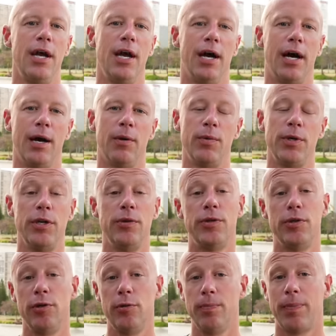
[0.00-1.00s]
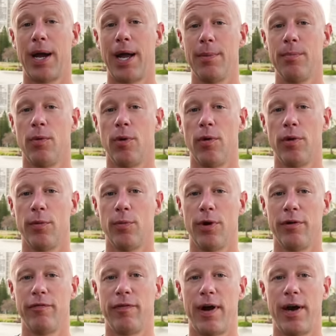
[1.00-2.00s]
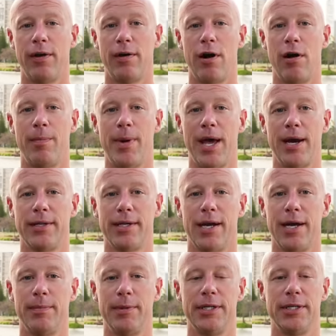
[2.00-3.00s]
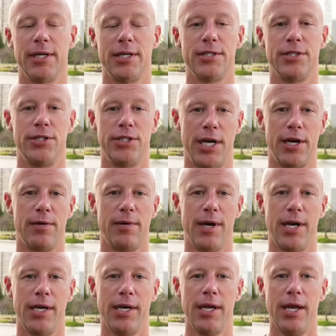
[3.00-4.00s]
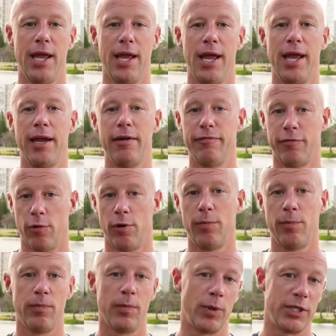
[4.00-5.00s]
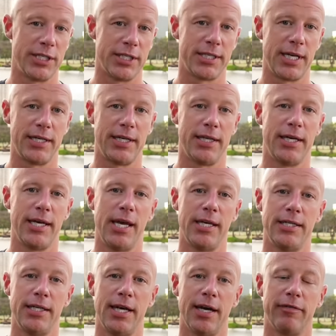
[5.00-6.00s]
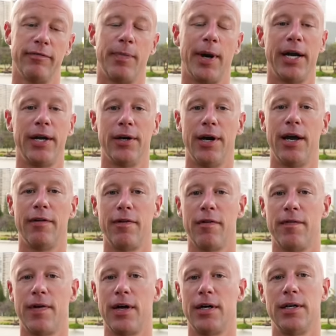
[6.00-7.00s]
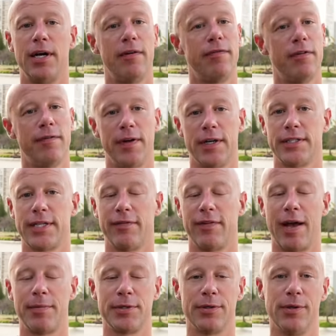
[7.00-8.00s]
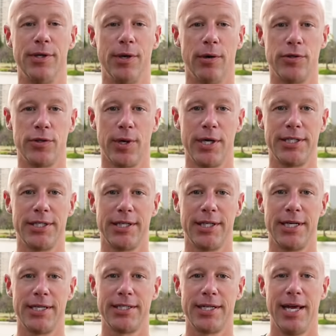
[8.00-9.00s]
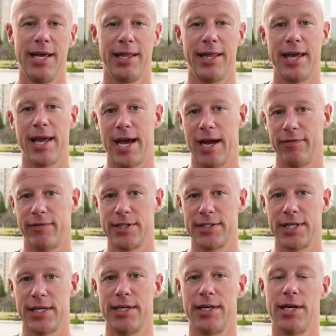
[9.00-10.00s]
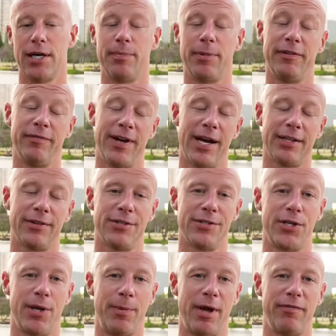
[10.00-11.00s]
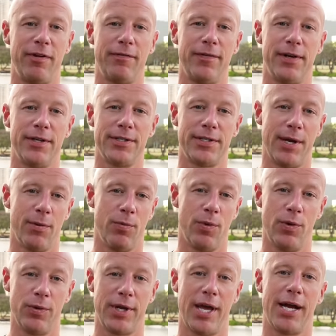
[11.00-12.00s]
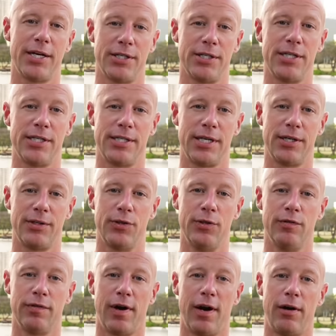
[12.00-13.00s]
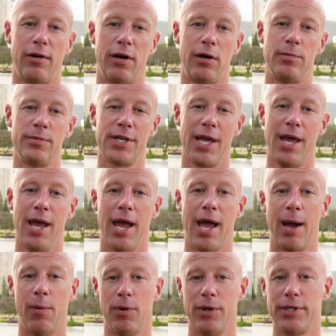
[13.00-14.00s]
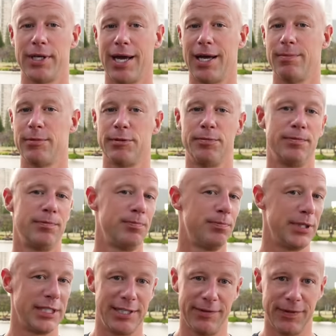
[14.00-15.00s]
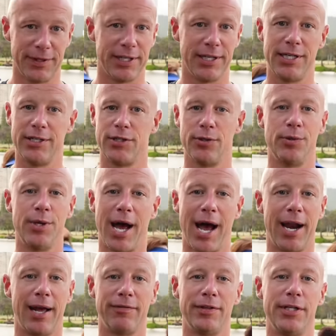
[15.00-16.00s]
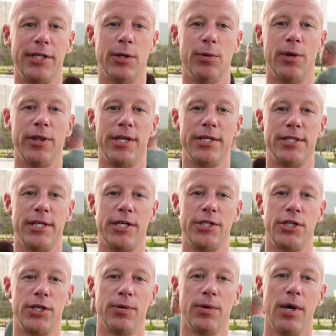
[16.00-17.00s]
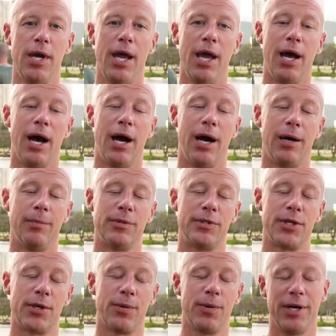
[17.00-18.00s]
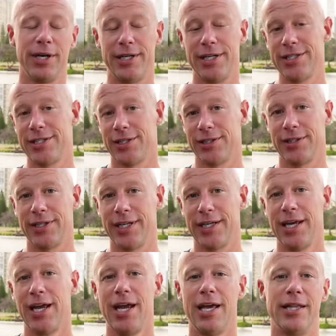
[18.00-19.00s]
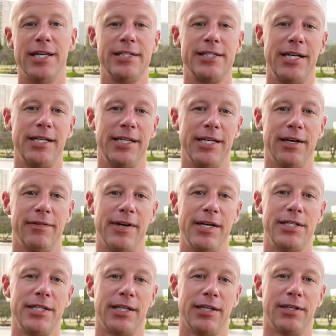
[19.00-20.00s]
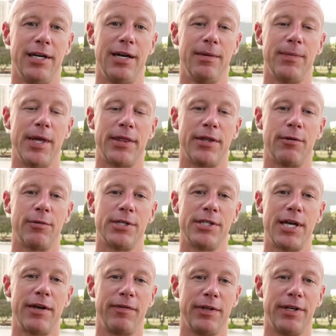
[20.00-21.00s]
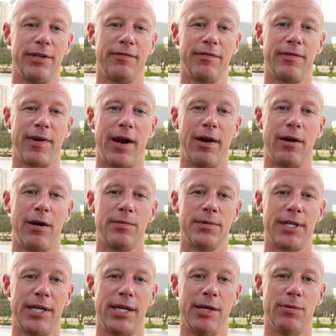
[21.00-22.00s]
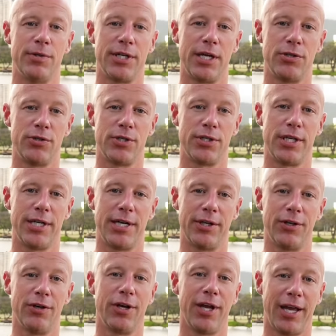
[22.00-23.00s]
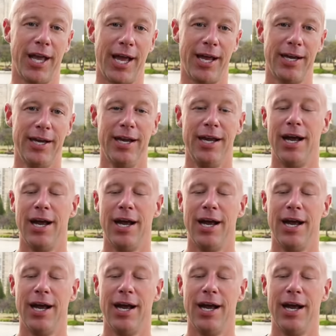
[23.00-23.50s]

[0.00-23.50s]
Uh, when you do buy more than one firearm at a time, it does generate a form which is sent to the ATF by your FFL. FFLs have absolutely no choice in this. They have to send it up. In fact, there's some FFLs that won't actually sell two firearms at one time specifically to not have to deal with this issue. Um, so, additionally, this ATF agent claimed that there were seven different firearms that he was interested in looking at.